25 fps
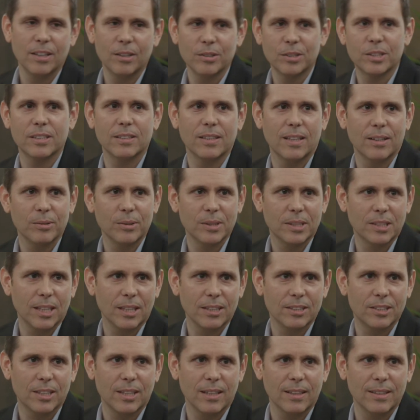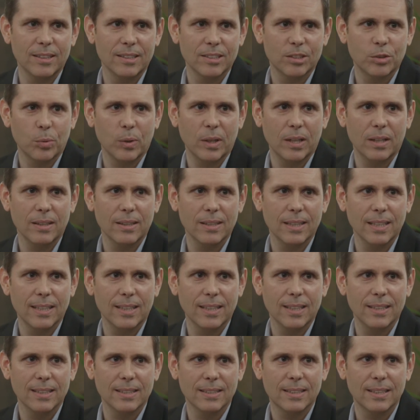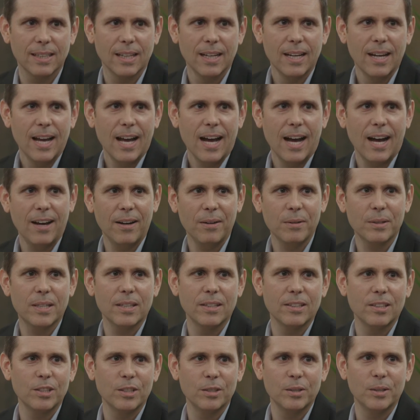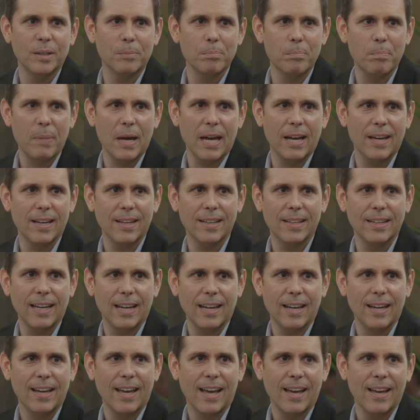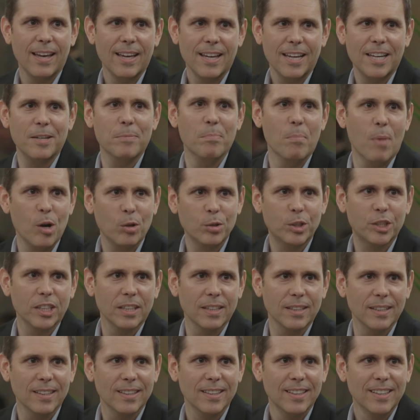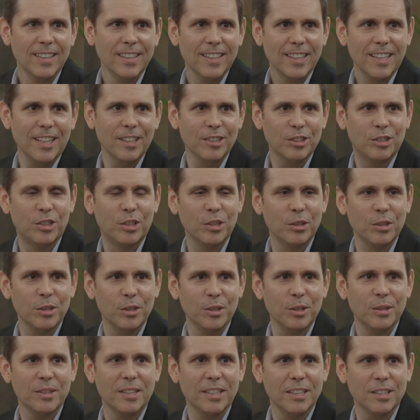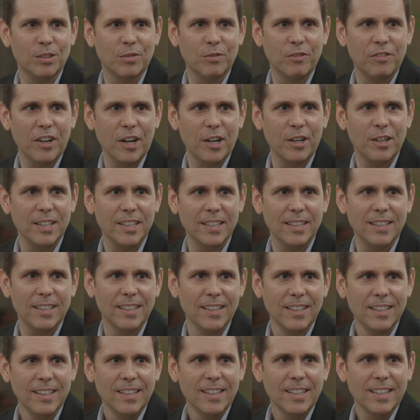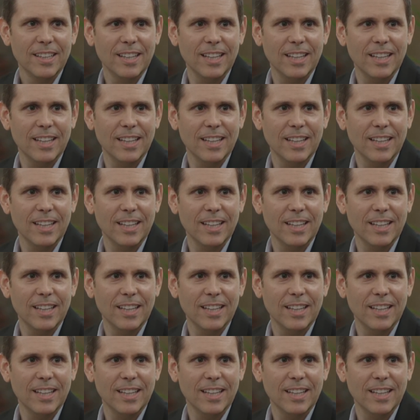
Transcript: notion that we touched on as well is how can you embed emotion into right. this very... Because